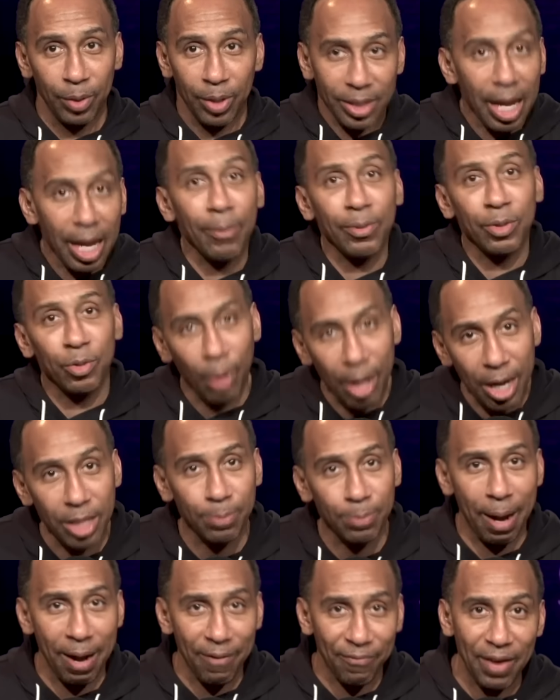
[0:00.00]
Because I was
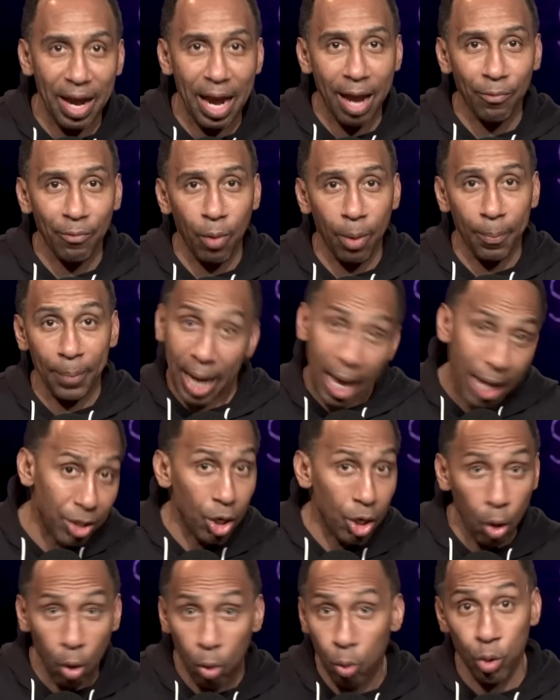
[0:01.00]
raised by five women. I
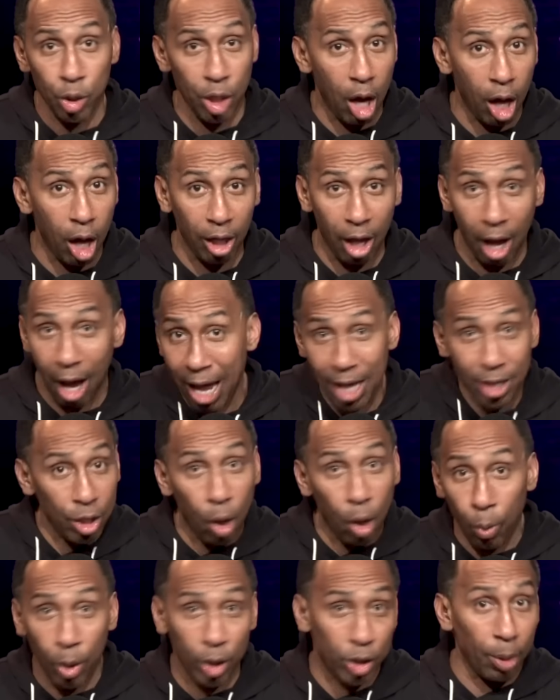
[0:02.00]
know who y'all are. I
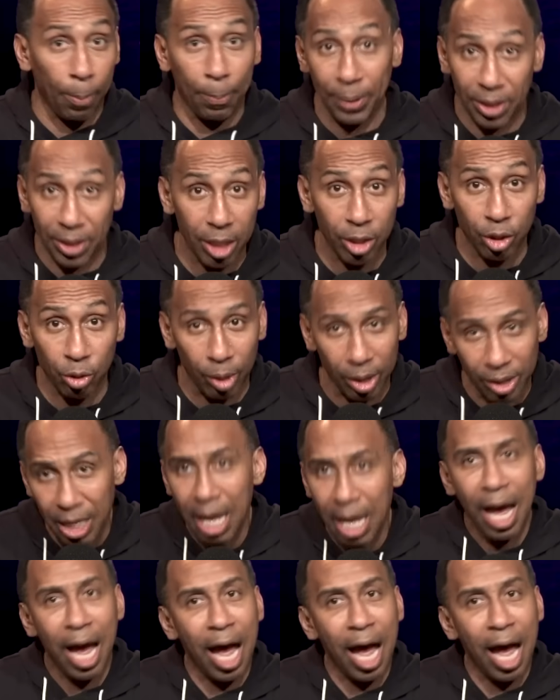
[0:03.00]
know what your potential is.